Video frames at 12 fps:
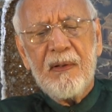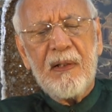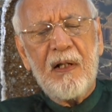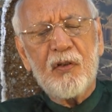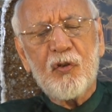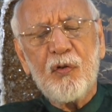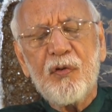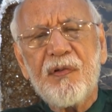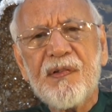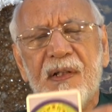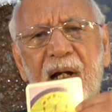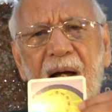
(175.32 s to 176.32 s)
now I'll show you
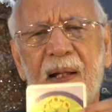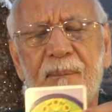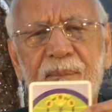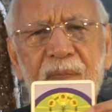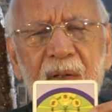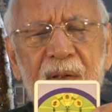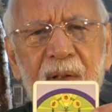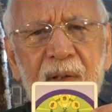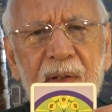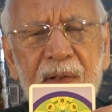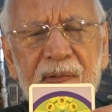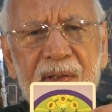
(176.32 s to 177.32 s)
this card.
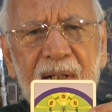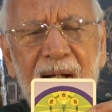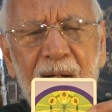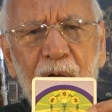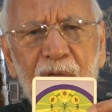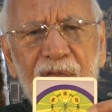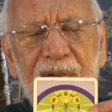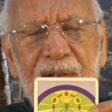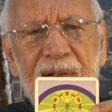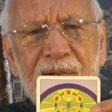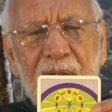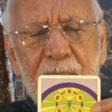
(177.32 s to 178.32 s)
It's a card of
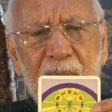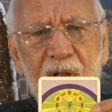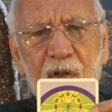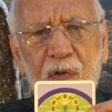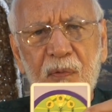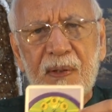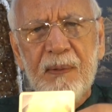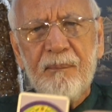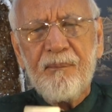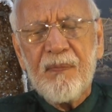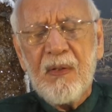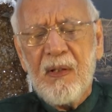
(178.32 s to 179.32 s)
Venus and Mercury.
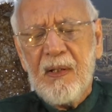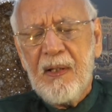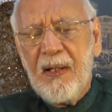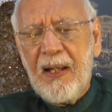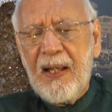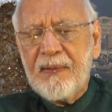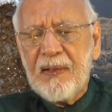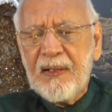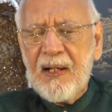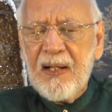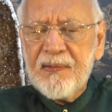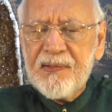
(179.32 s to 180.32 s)
And the
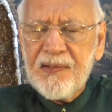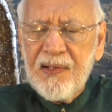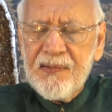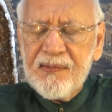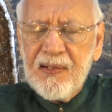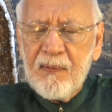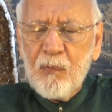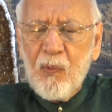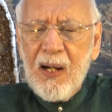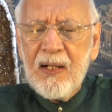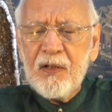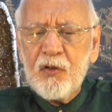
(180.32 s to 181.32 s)
card says that
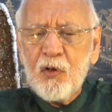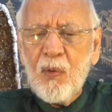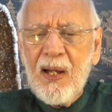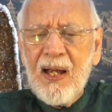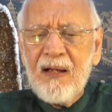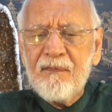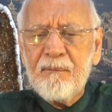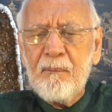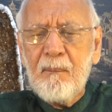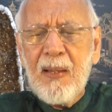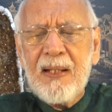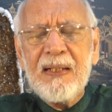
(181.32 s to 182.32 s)
while you have
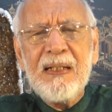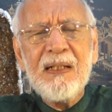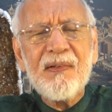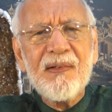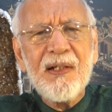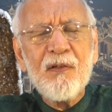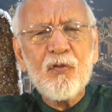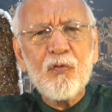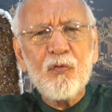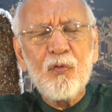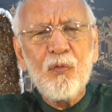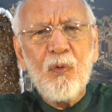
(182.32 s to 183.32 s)
many things to
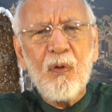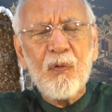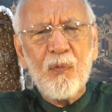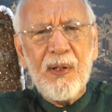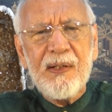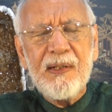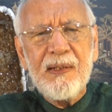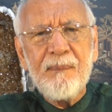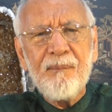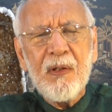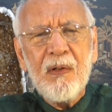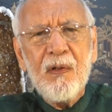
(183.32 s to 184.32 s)
do already,
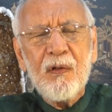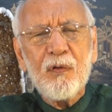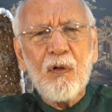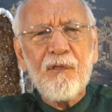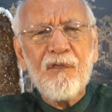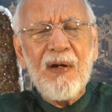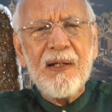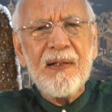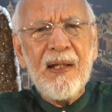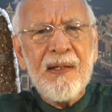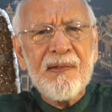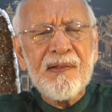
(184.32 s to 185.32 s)
your
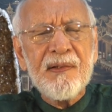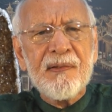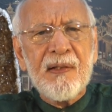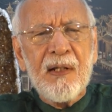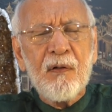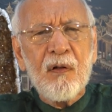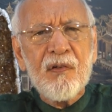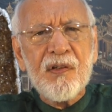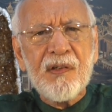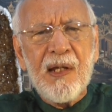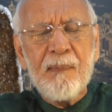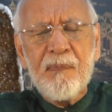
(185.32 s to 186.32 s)
finances are not
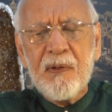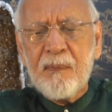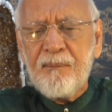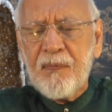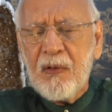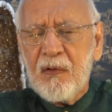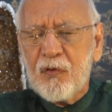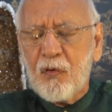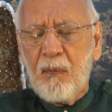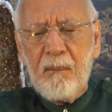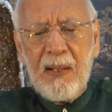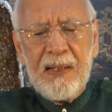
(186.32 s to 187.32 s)
stable.
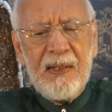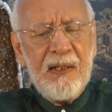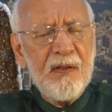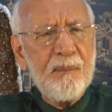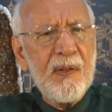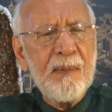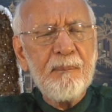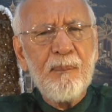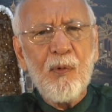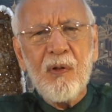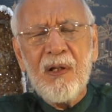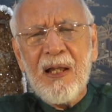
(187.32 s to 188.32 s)
So money is being
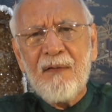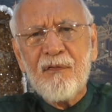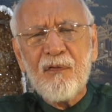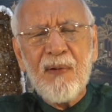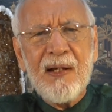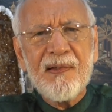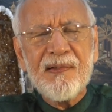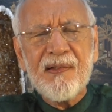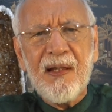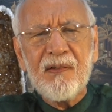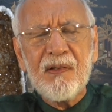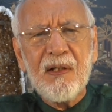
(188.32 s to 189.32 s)
pulled left, right,
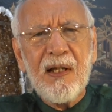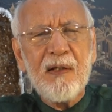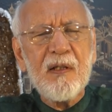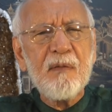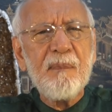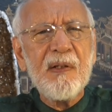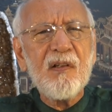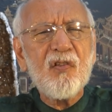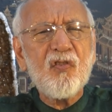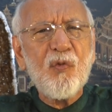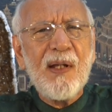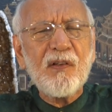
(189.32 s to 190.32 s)
center, and is being
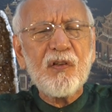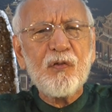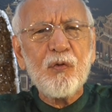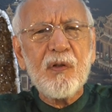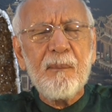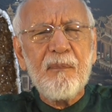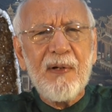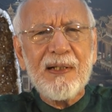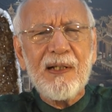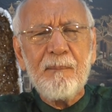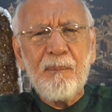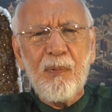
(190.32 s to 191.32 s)
stretched to the
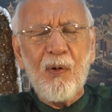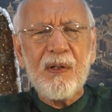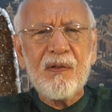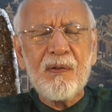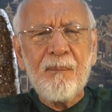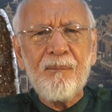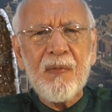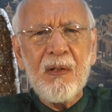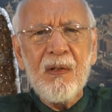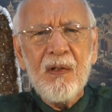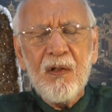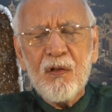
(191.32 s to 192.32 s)
breaking point.
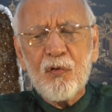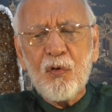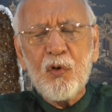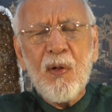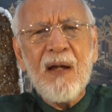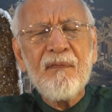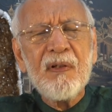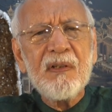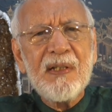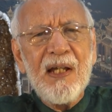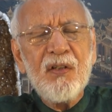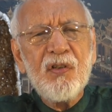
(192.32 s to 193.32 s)
So you have a
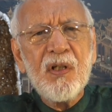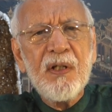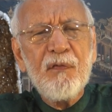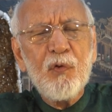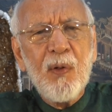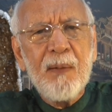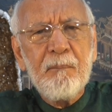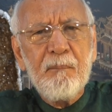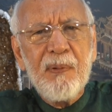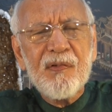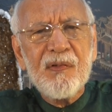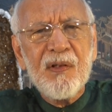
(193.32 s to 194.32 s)
danger if you are in
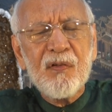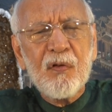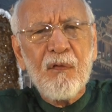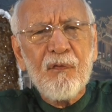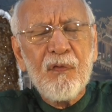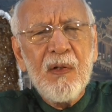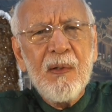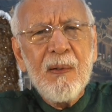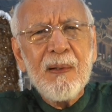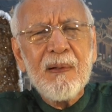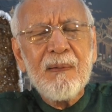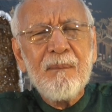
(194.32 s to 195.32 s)
business of
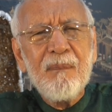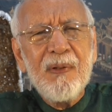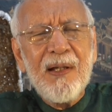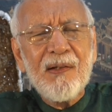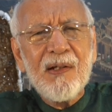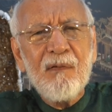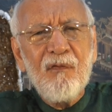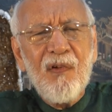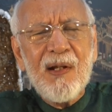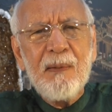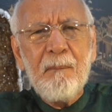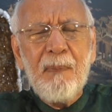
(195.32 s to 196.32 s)
getting
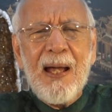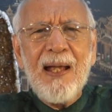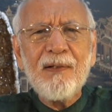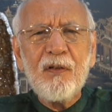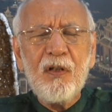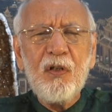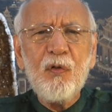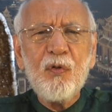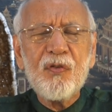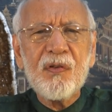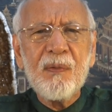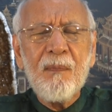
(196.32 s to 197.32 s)
very bad
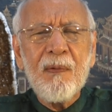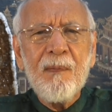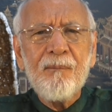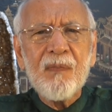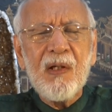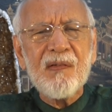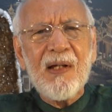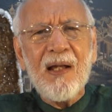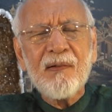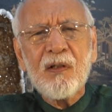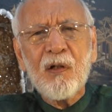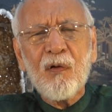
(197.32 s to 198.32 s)
news. It's
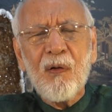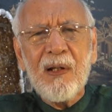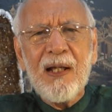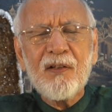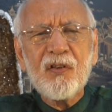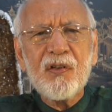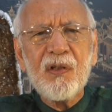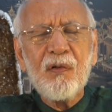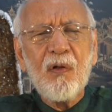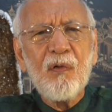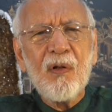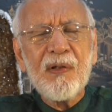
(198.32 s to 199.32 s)
either the collection
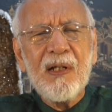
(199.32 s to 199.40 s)
or not